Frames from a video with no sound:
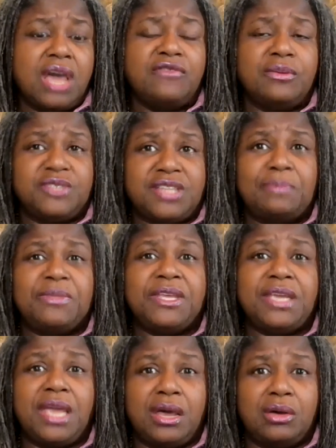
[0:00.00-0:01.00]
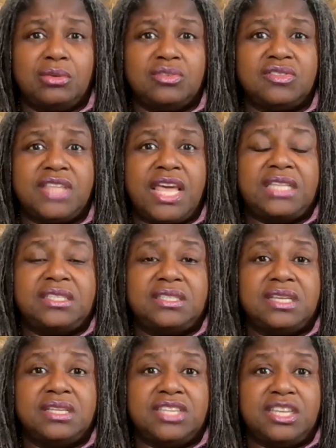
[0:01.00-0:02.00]
from something else
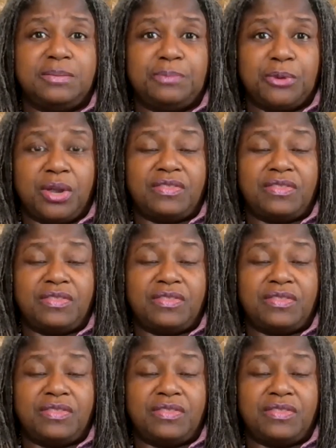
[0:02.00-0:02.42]
that's deeper.